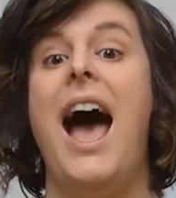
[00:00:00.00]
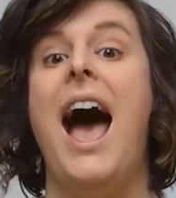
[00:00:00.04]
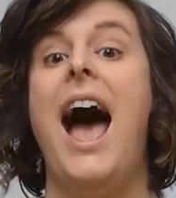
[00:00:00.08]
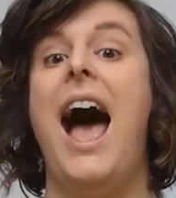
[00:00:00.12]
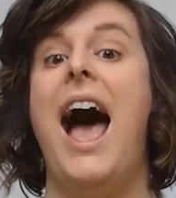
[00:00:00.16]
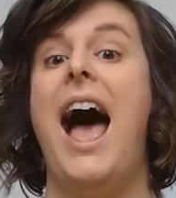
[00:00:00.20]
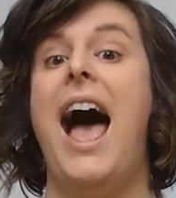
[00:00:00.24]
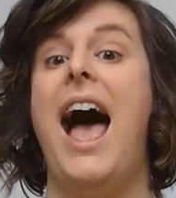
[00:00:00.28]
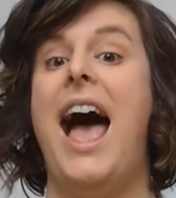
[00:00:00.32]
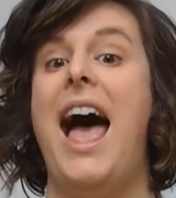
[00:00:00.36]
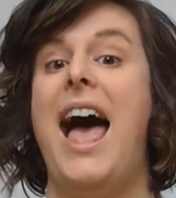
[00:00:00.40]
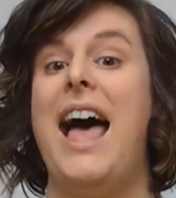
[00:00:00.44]

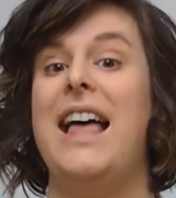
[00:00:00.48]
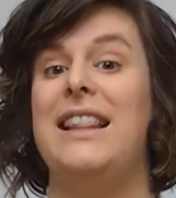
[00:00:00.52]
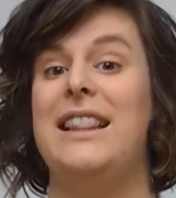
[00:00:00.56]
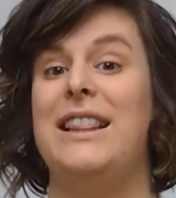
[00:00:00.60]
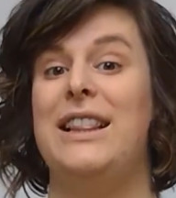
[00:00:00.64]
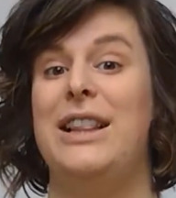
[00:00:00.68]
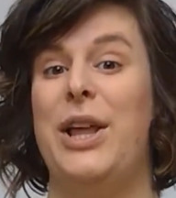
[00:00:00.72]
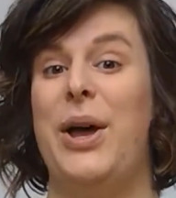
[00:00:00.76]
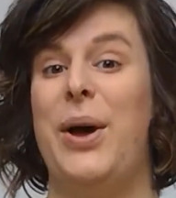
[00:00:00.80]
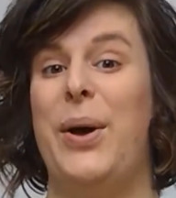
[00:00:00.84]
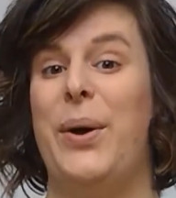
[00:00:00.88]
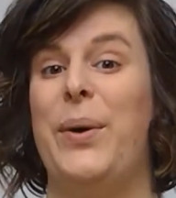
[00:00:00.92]

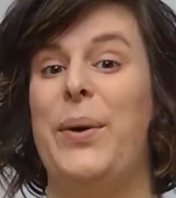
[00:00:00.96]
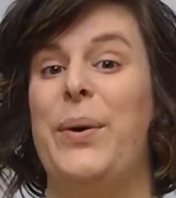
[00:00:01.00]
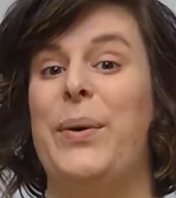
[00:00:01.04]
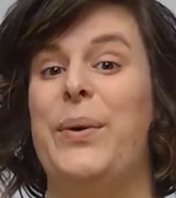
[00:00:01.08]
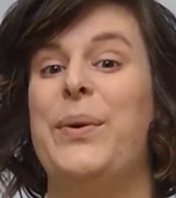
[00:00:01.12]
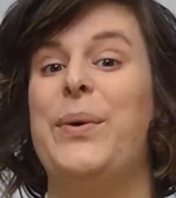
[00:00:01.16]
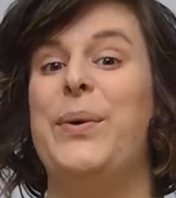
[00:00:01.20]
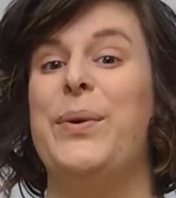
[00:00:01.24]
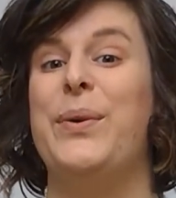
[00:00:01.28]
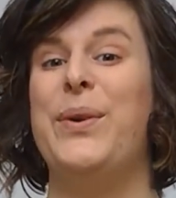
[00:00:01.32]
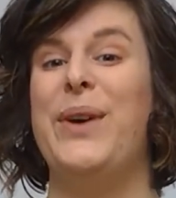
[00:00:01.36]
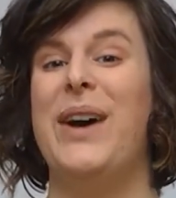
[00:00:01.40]

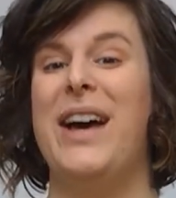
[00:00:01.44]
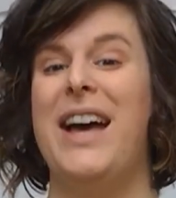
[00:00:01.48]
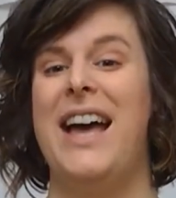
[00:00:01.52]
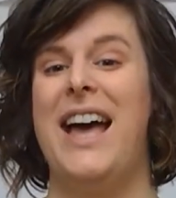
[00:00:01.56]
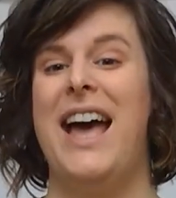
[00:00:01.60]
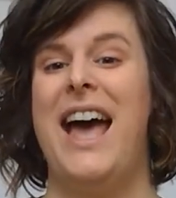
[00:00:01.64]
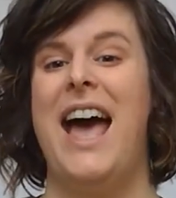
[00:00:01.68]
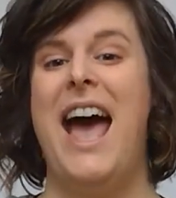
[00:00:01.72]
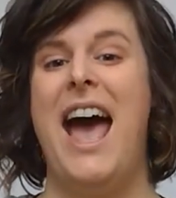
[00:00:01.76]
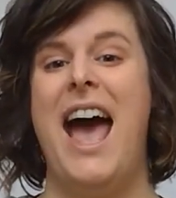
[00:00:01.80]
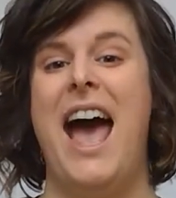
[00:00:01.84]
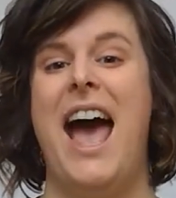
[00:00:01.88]
hello,
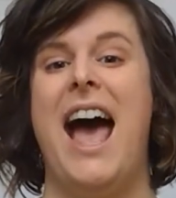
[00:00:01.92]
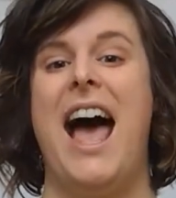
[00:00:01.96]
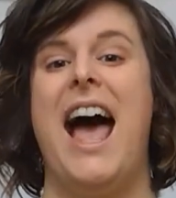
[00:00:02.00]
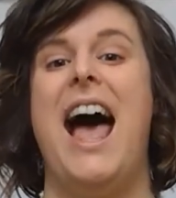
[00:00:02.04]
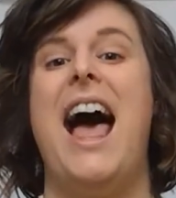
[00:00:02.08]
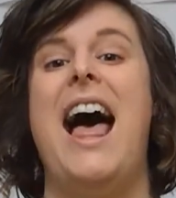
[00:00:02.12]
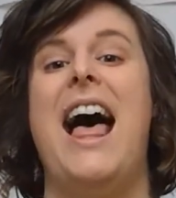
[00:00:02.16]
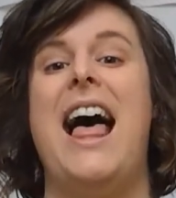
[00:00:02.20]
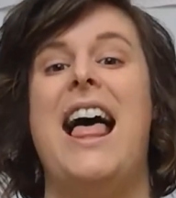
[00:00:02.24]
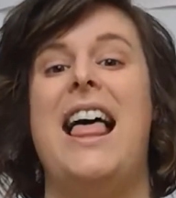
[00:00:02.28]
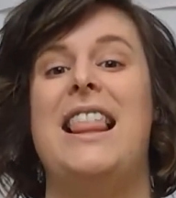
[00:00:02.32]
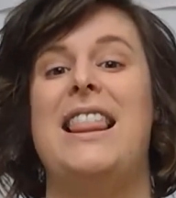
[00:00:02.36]

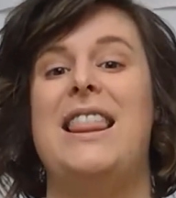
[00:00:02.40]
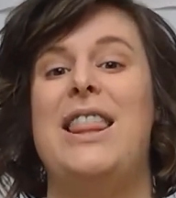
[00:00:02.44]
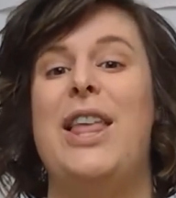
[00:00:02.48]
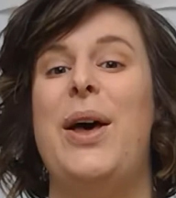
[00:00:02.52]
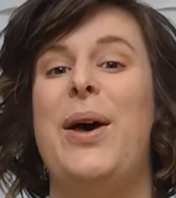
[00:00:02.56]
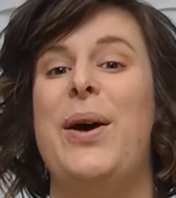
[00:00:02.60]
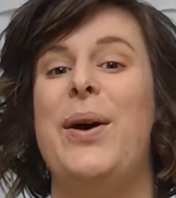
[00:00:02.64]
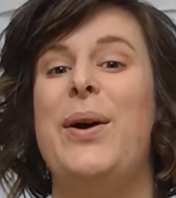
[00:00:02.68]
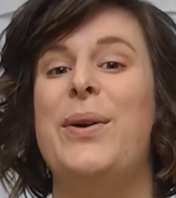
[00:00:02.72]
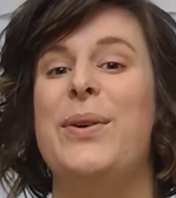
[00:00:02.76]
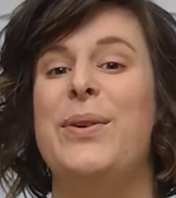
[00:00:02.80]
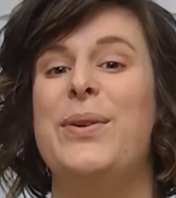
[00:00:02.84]

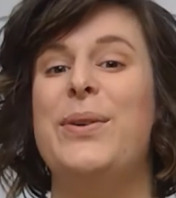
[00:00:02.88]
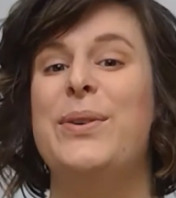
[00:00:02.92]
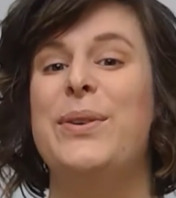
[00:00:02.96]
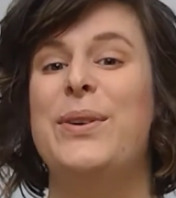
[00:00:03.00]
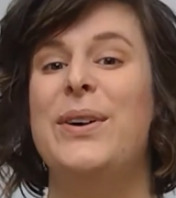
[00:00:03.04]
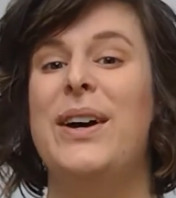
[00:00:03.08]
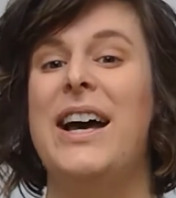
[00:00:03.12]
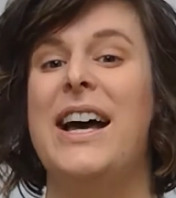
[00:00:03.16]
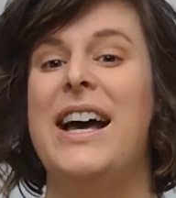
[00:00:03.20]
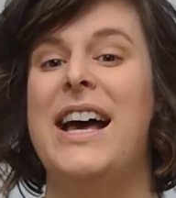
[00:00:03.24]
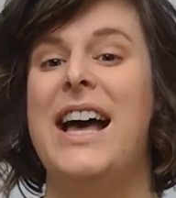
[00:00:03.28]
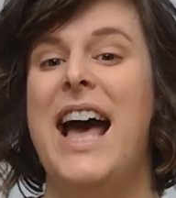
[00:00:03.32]
hello,